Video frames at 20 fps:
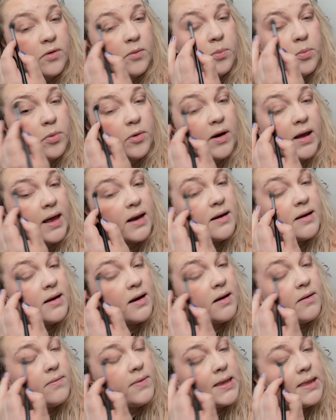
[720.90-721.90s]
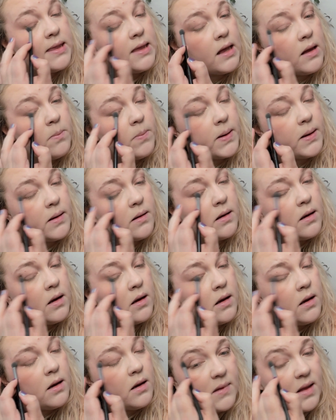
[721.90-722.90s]
the brand and everything, but
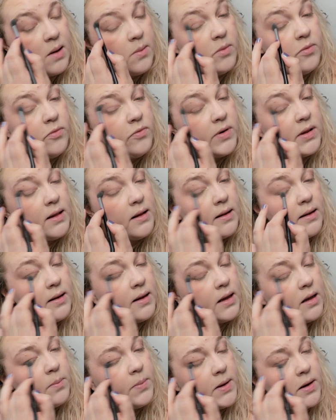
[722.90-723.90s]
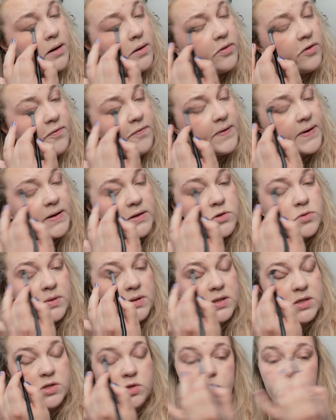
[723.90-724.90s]
I'm really a little bit on the fence with
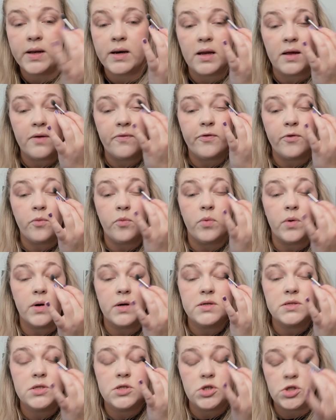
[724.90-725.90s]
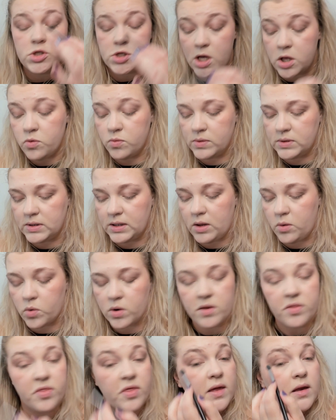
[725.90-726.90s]
this one if it was genuinely
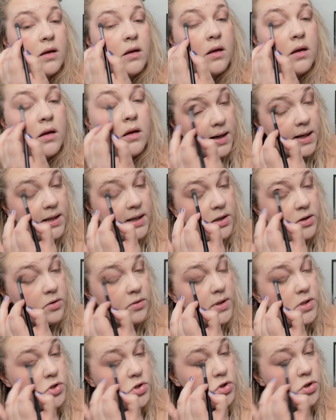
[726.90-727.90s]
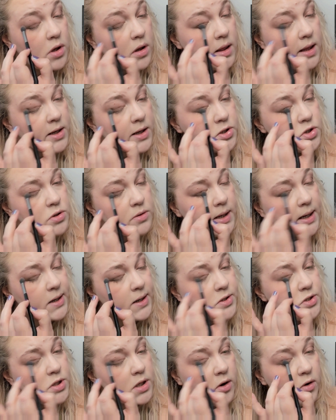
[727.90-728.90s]
worth it. I do enjoy luxury
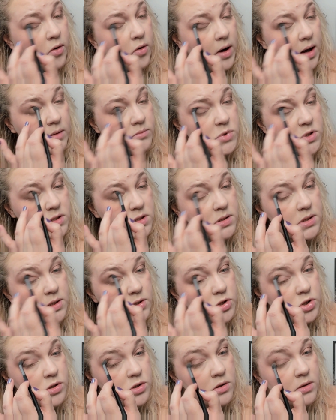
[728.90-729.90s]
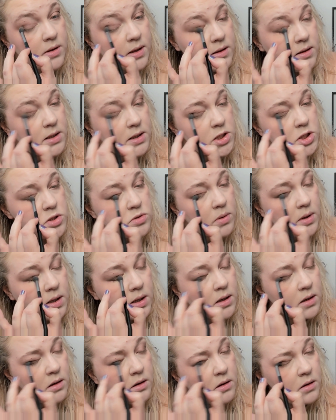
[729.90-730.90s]
eyeshadow. I'm just not sure that this
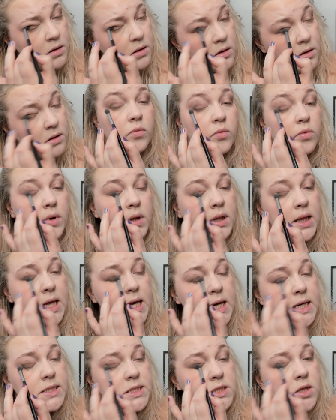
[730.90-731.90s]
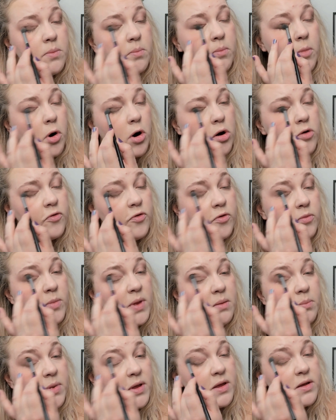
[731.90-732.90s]
one really hits the mark for
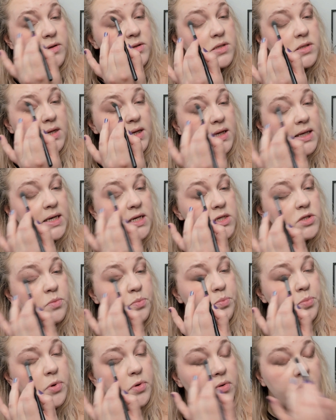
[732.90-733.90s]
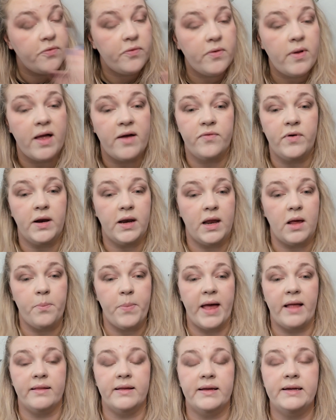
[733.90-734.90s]
me because it is a beautiful everyday
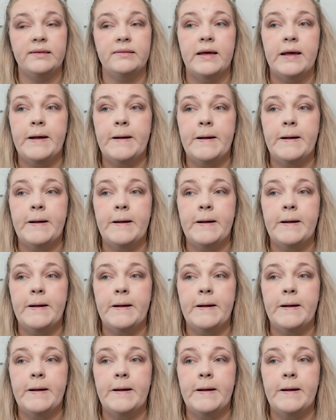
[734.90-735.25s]
palette,